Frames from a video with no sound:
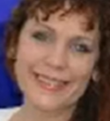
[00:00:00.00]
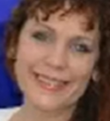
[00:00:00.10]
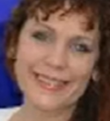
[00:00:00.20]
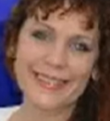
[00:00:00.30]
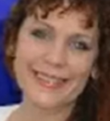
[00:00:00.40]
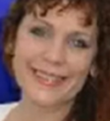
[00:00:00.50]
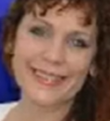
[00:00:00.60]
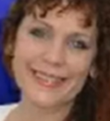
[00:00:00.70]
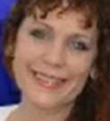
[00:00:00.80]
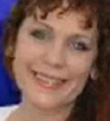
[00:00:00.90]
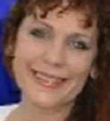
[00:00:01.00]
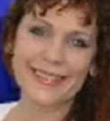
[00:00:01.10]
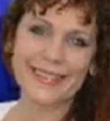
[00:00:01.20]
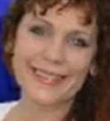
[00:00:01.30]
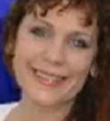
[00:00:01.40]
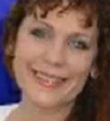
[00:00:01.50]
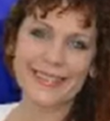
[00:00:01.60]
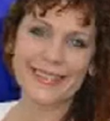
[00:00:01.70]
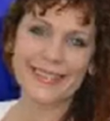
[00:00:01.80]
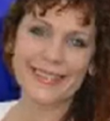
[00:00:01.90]

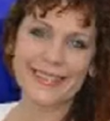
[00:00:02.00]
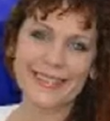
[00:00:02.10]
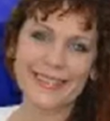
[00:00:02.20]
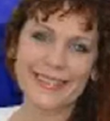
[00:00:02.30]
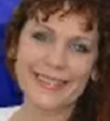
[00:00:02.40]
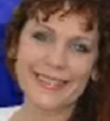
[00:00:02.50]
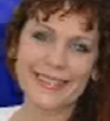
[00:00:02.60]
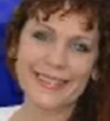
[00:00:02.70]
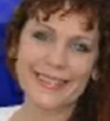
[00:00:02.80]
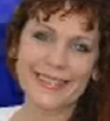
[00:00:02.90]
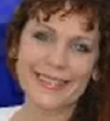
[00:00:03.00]
The person shown says nothing.